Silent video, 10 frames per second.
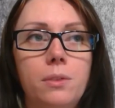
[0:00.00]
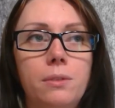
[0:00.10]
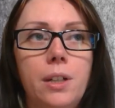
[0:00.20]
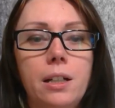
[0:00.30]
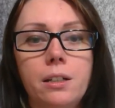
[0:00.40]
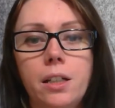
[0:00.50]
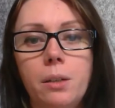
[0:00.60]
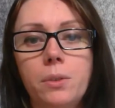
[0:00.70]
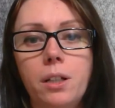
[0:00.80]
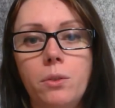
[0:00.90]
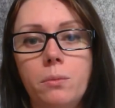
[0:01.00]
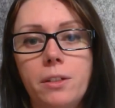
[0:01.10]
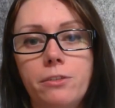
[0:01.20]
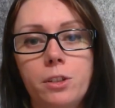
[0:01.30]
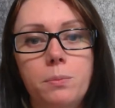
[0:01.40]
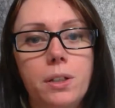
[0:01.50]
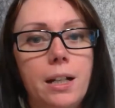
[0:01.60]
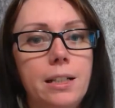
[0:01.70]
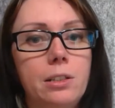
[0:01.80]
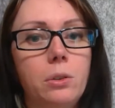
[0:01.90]
not gonna lie, when I wrote my first book,
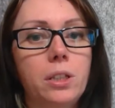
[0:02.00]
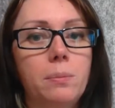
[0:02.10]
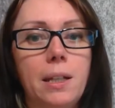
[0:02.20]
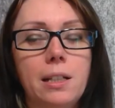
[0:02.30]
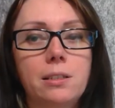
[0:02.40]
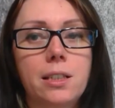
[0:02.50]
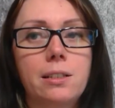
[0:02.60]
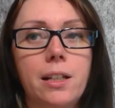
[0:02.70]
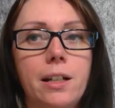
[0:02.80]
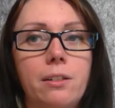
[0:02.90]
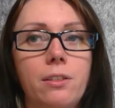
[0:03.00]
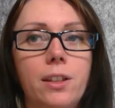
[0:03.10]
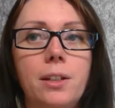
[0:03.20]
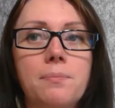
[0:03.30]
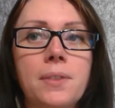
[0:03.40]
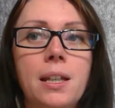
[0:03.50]
I totally pantsed the entire thing.